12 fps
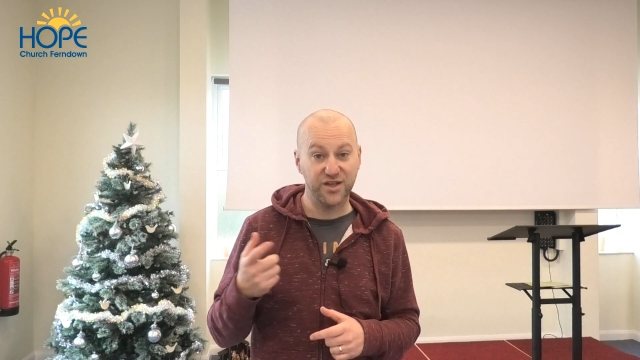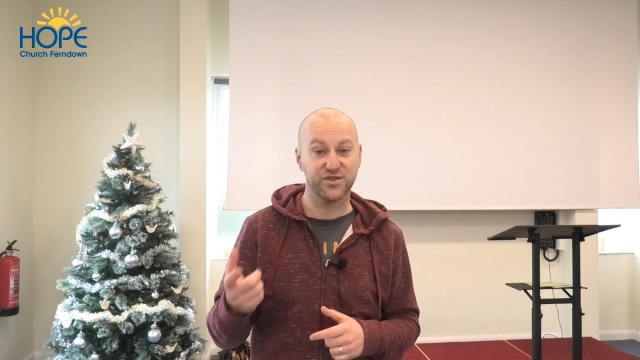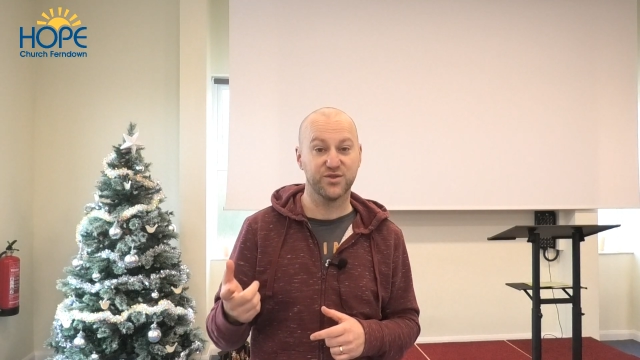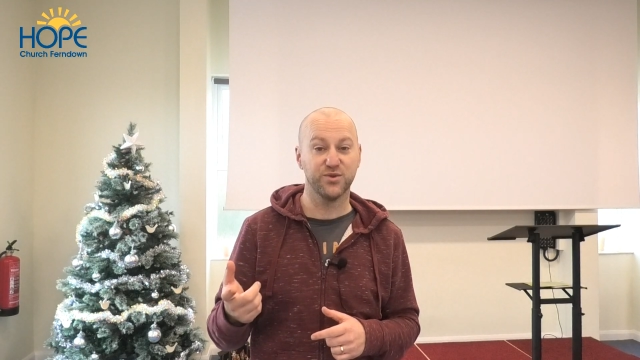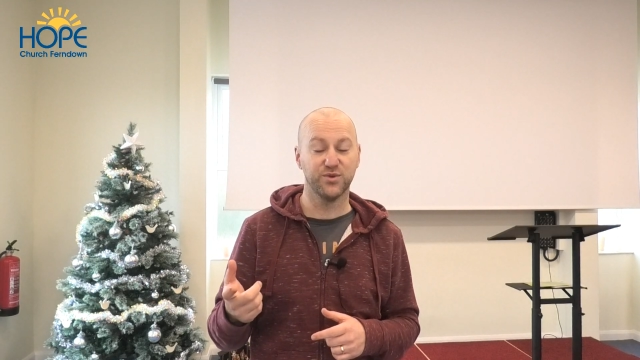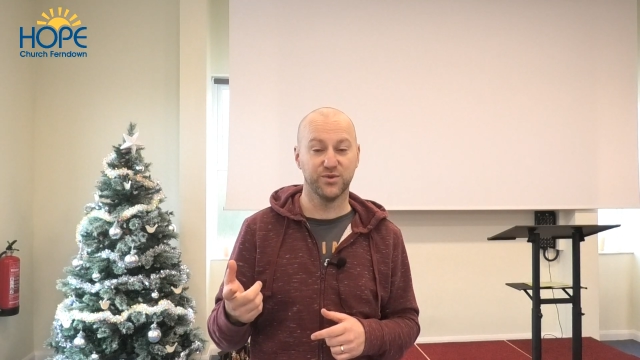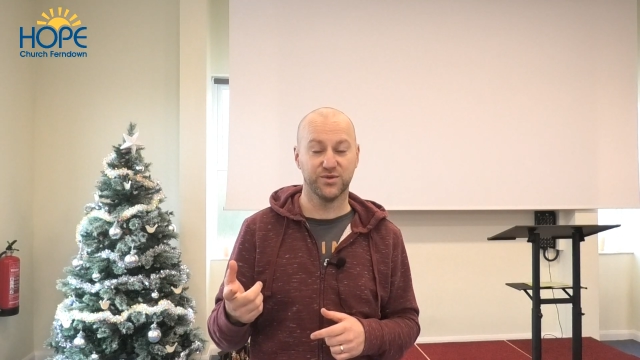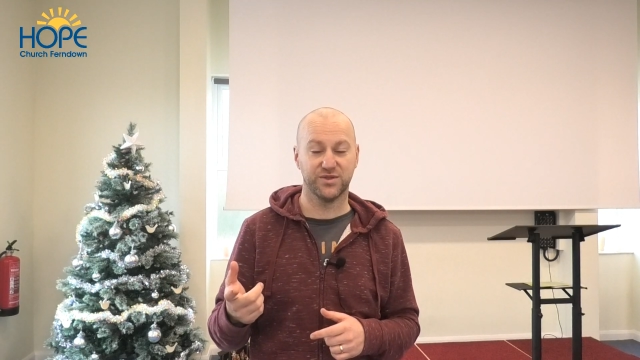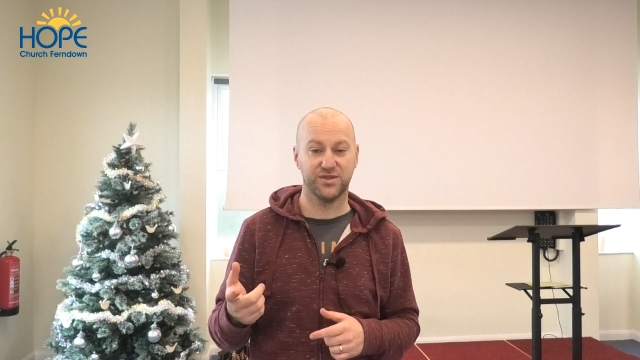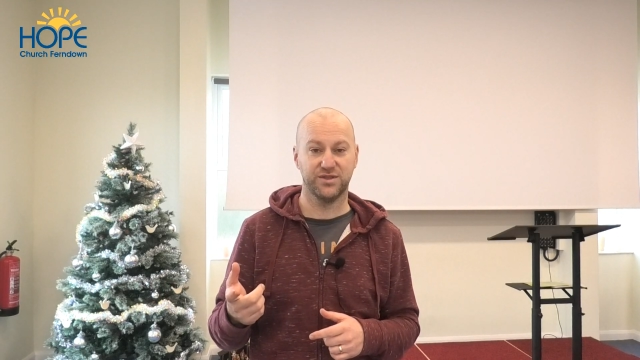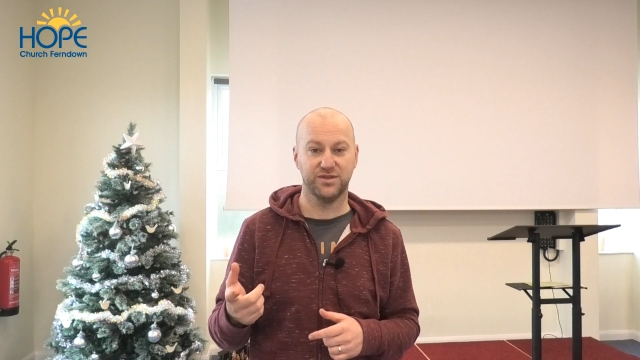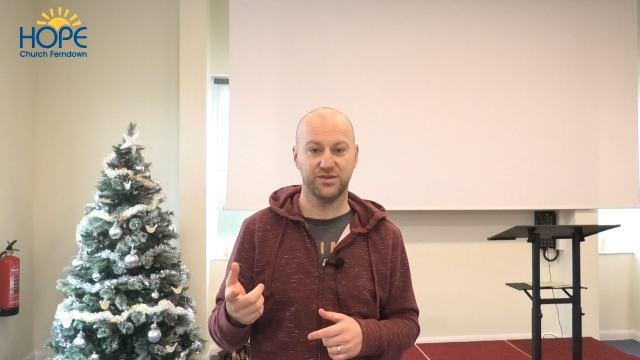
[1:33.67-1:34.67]
has
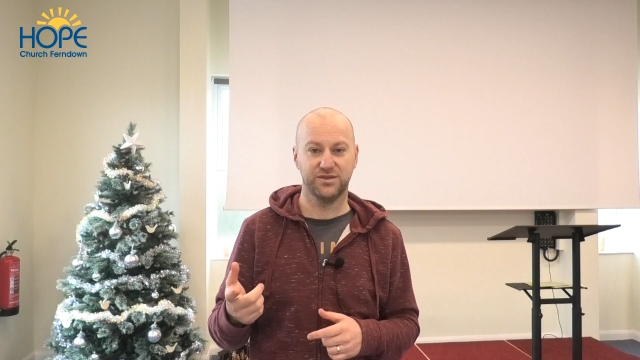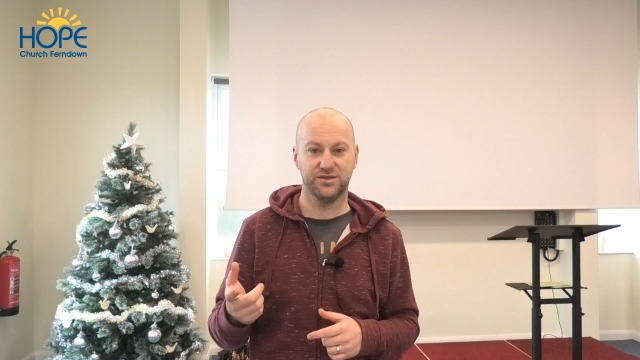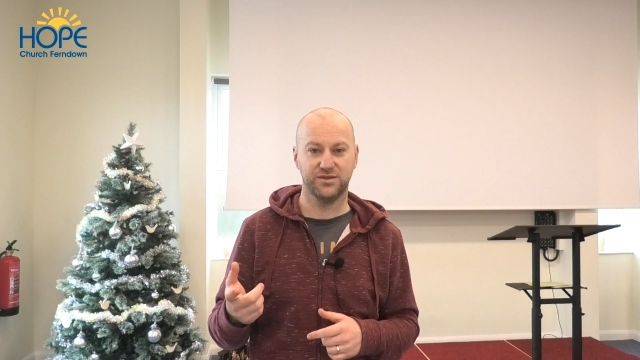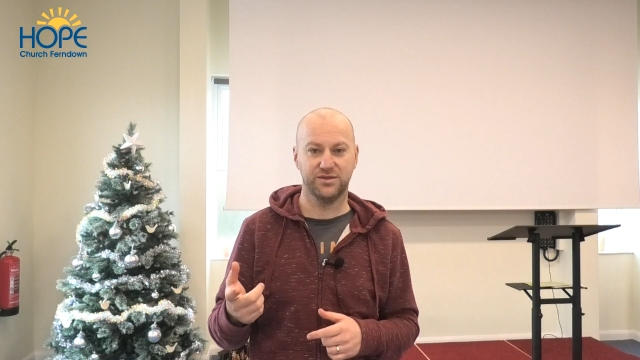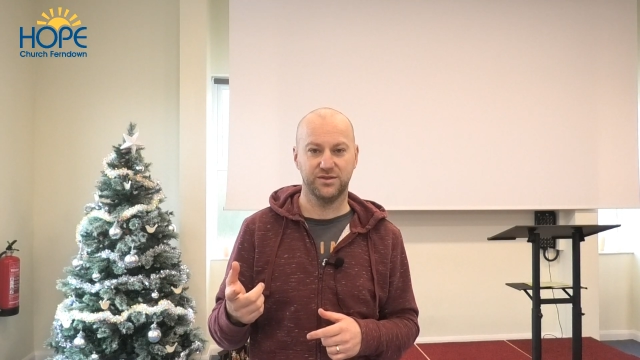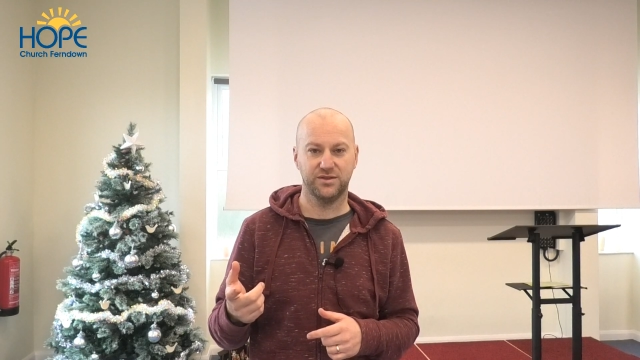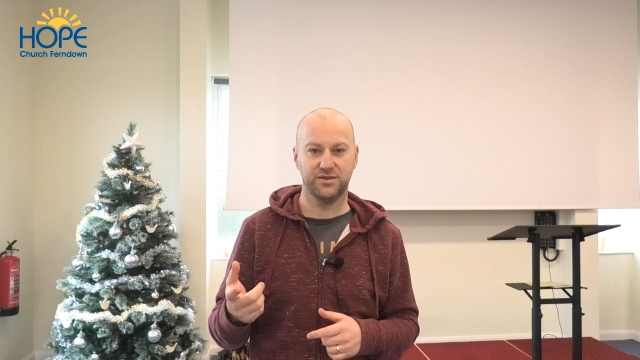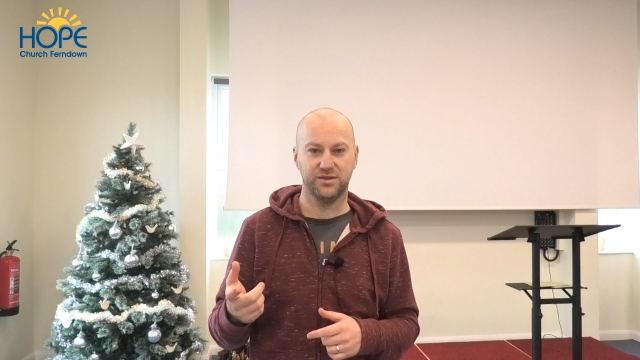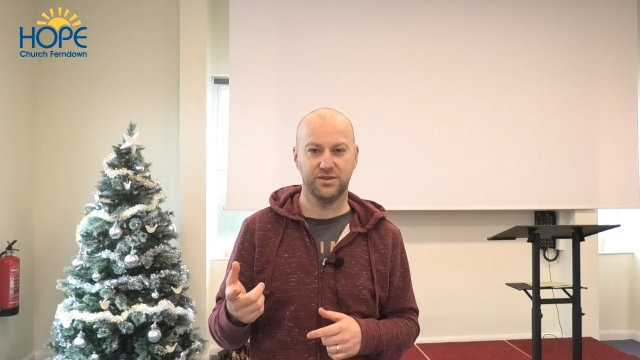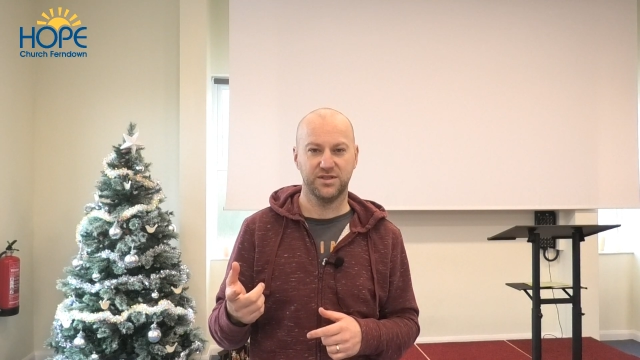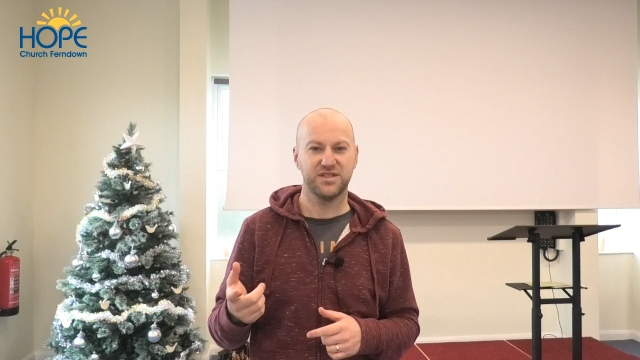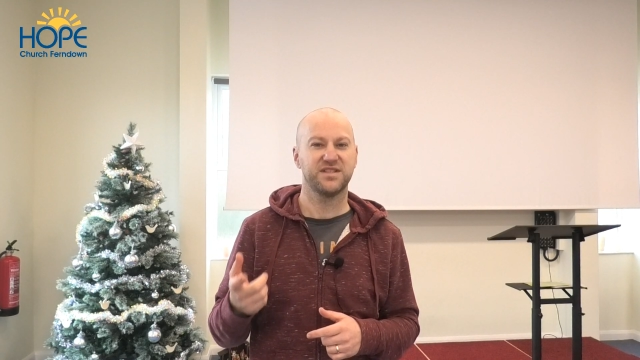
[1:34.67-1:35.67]
dawned.
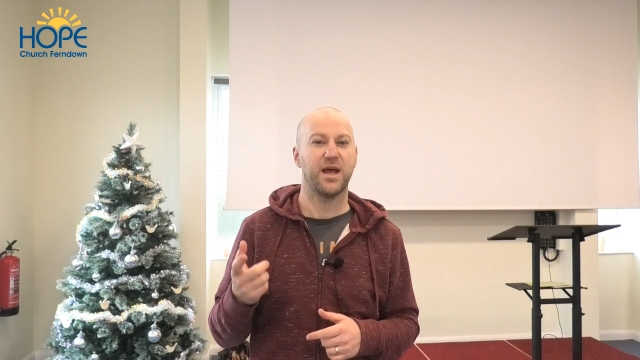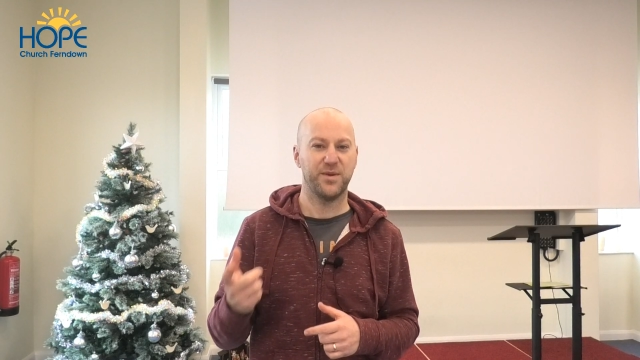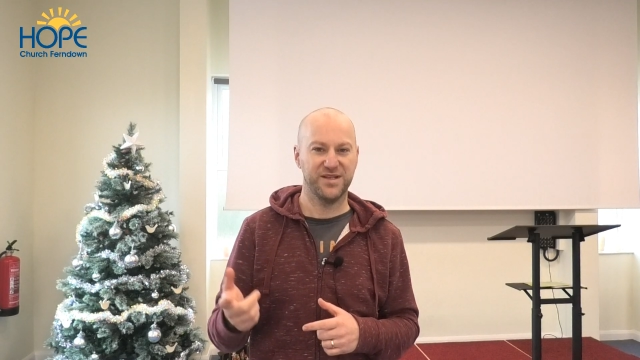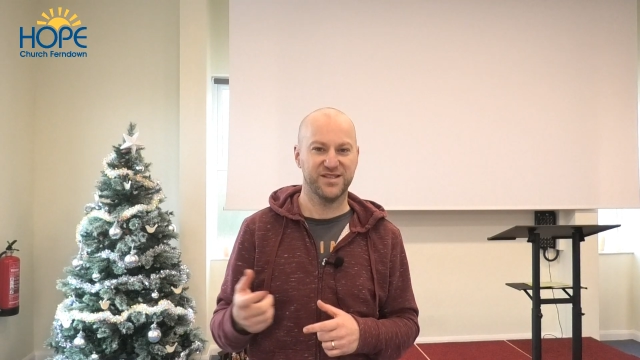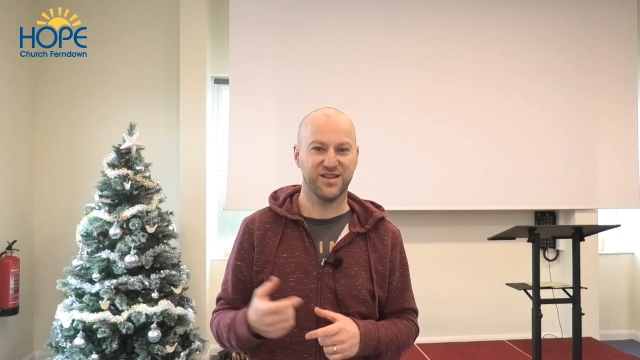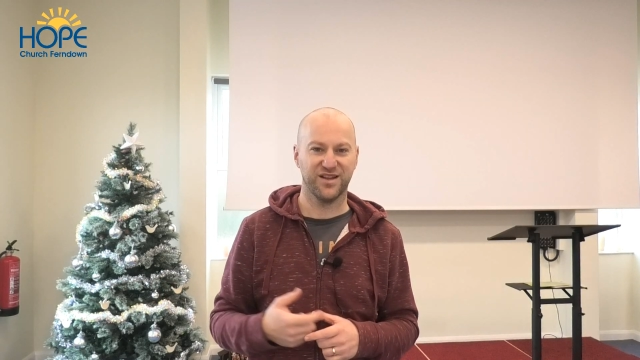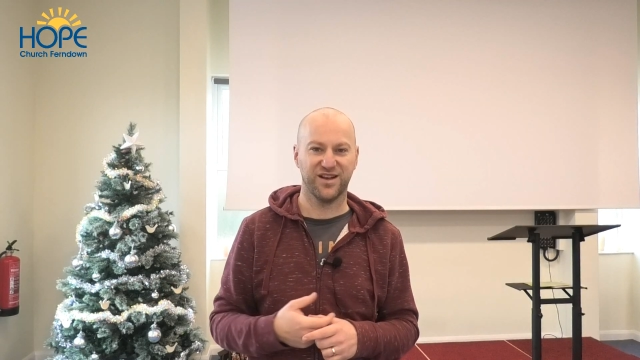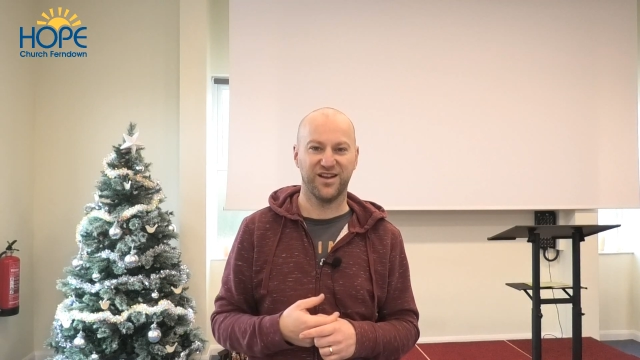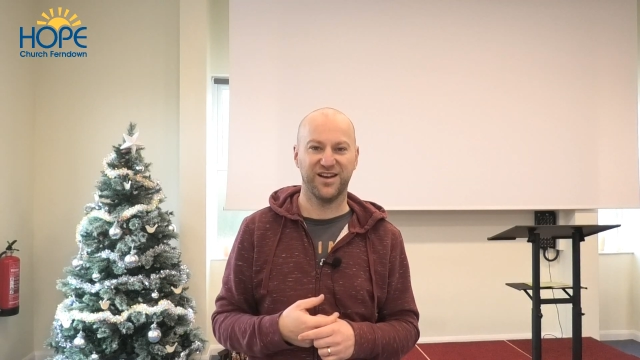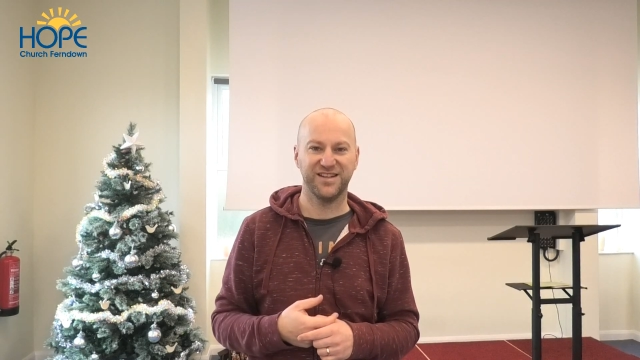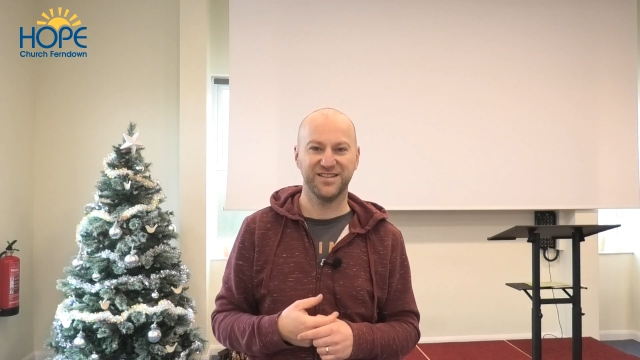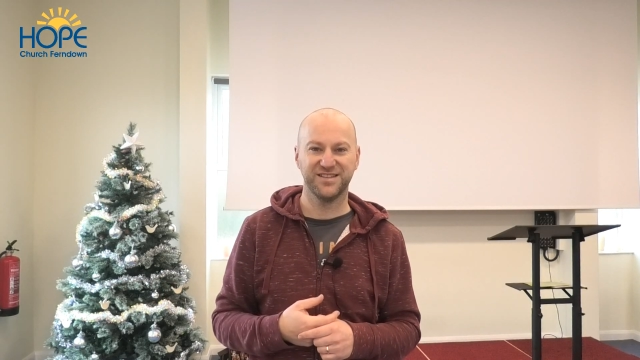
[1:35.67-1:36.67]
Step into the
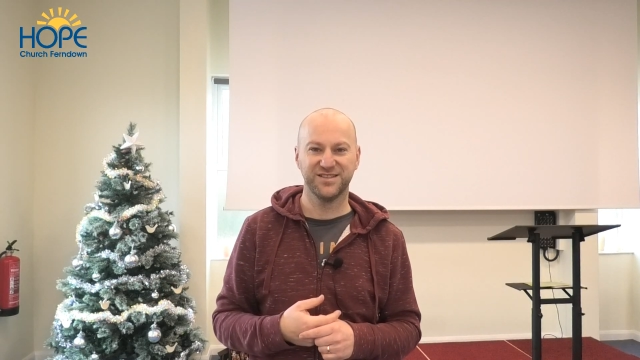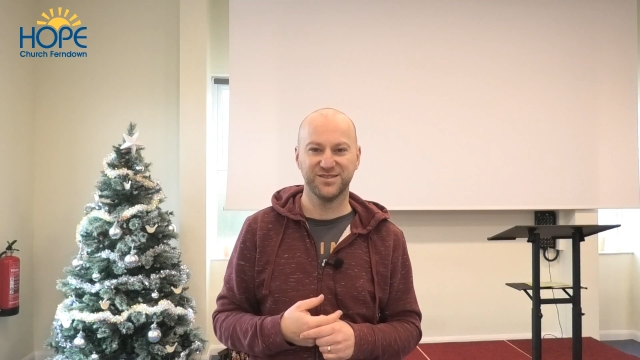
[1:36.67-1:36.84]
light.